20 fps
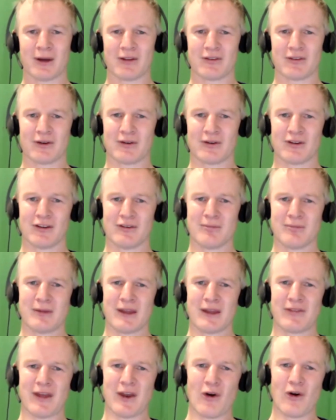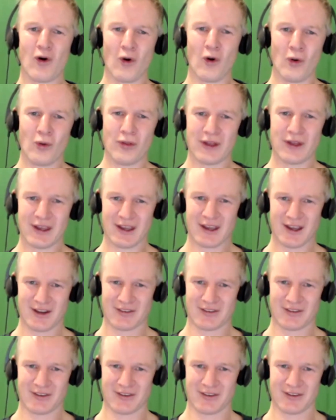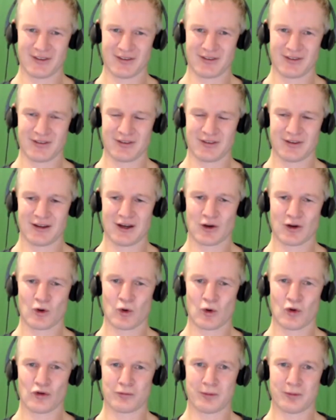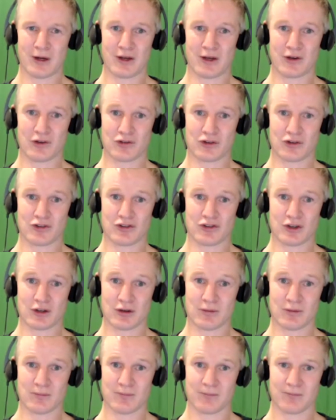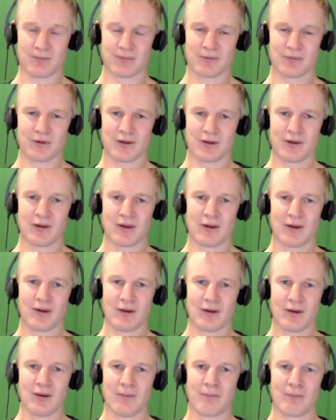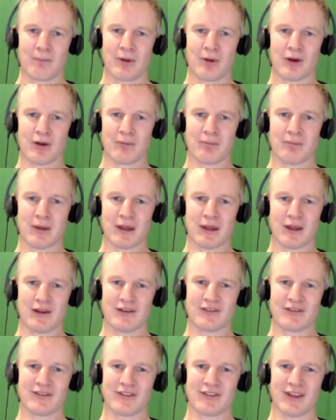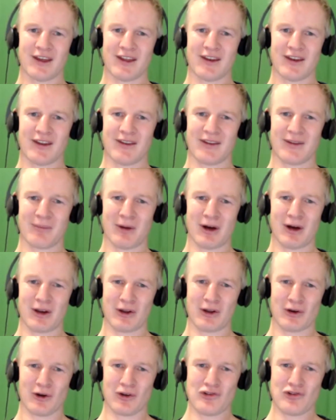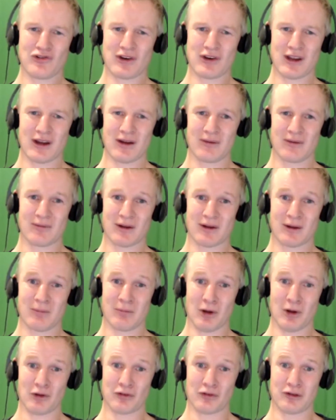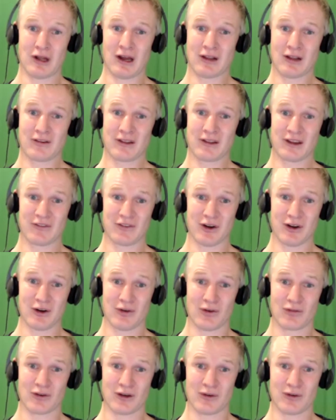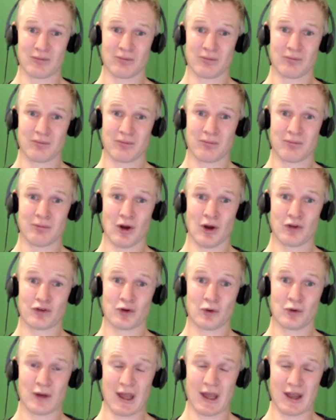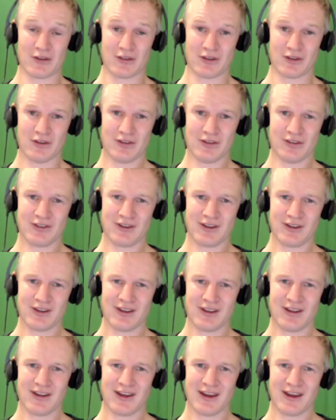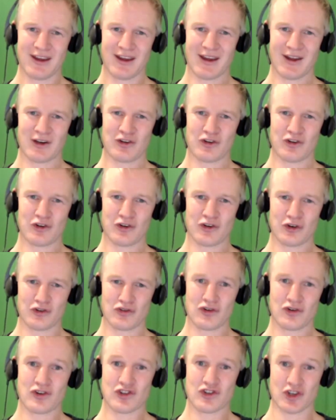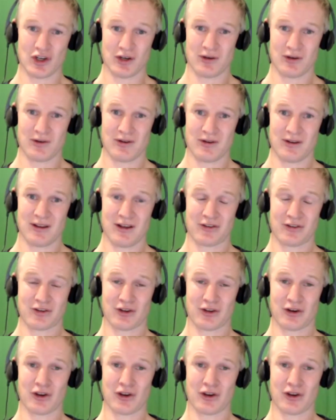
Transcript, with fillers: So it doesn't mean that all the cancers are caused by nutrition, but it means that the mitochondria are most likely involved in most all cancers, and nutrition has got a